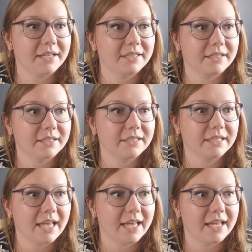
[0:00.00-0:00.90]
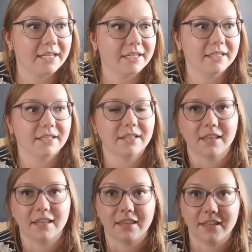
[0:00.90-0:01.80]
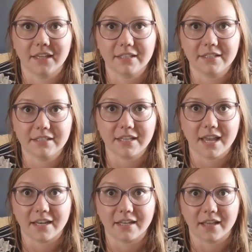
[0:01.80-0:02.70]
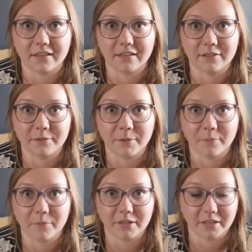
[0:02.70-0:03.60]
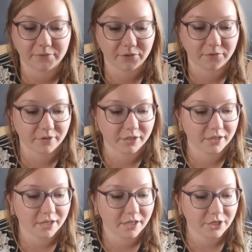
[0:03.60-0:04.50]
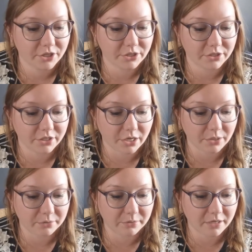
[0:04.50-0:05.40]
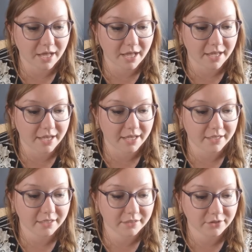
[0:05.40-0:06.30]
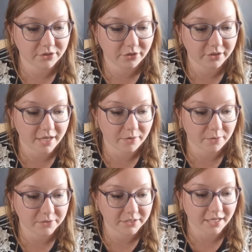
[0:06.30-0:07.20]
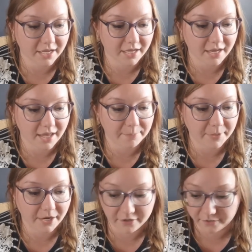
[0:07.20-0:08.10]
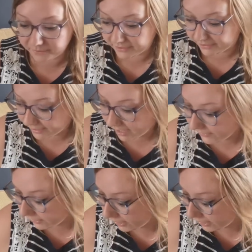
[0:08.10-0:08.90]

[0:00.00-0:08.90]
I still had this and a little bit more left over. So I took that whole skein and paired it with these other